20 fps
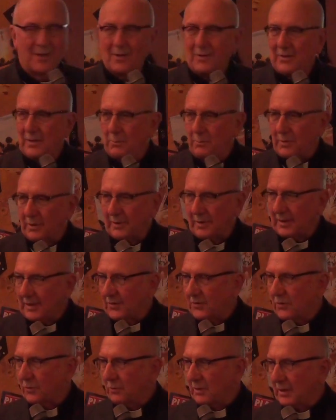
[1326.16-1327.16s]
the ability
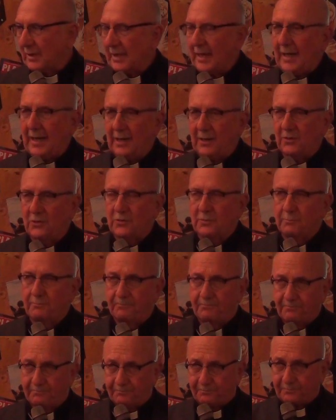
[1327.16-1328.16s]
to engage.
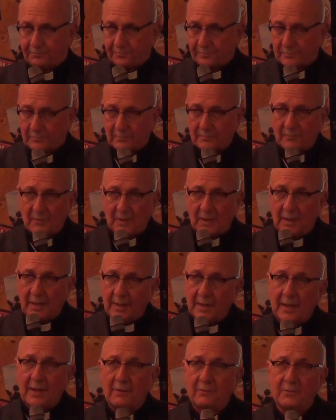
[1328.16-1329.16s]

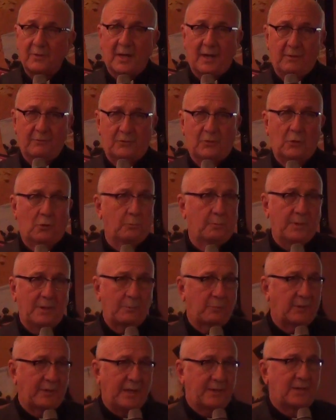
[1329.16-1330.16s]
And I've told
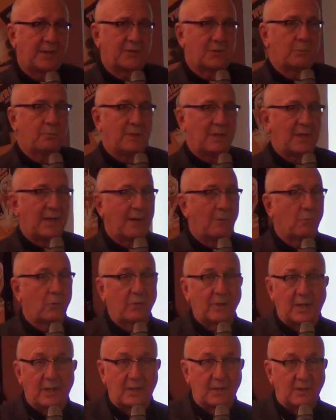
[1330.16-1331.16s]
people that doesn't mean I
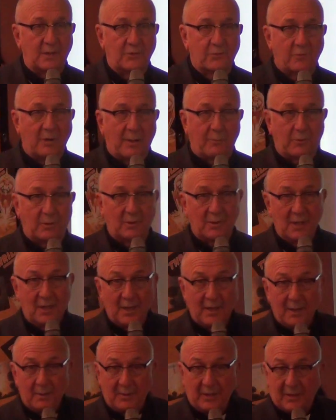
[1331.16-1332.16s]
won't get into trouble,
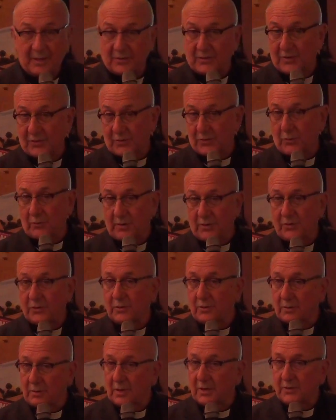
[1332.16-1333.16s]
because as soon
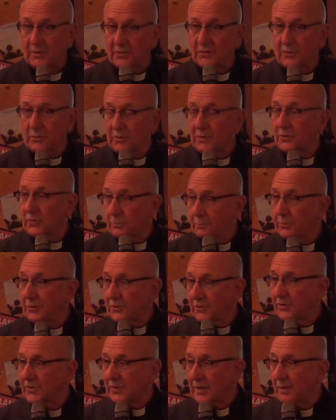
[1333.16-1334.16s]
as you
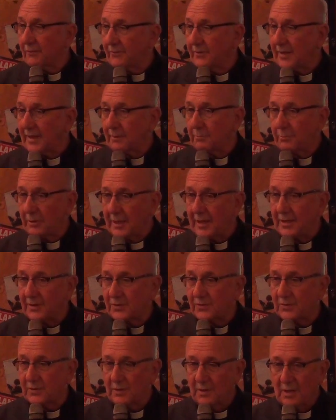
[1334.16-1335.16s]
put yourself in that
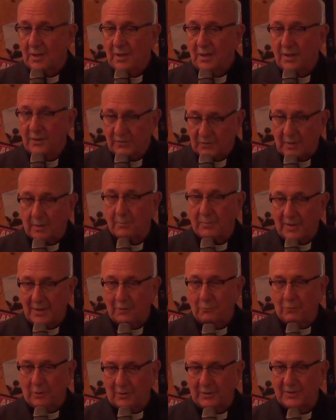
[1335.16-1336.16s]
place, somebody
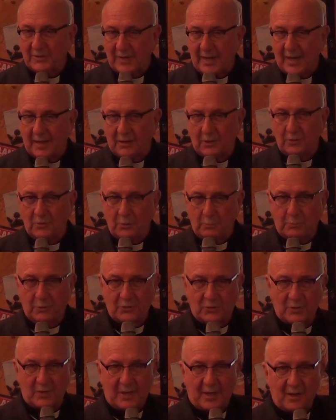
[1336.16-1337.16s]
will attack you. You
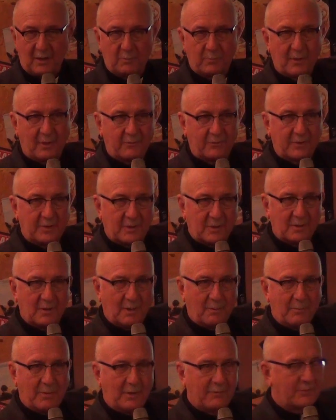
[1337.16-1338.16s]
put your head
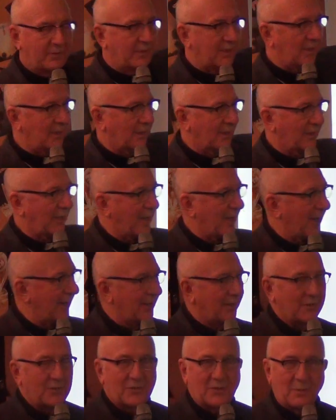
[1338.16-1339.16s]
above the
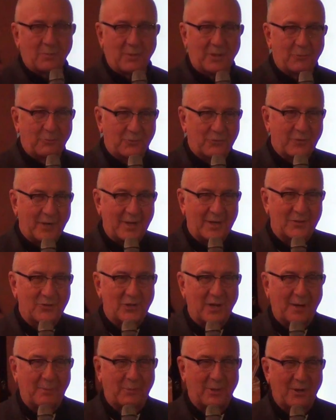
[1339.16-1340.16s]
line, and somebody will try to
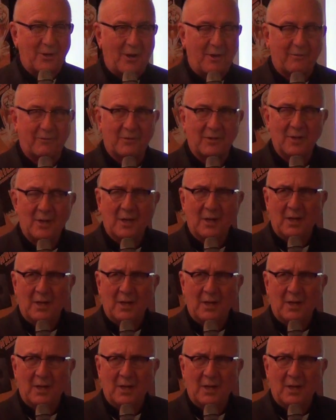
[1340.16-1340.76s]
chop it off.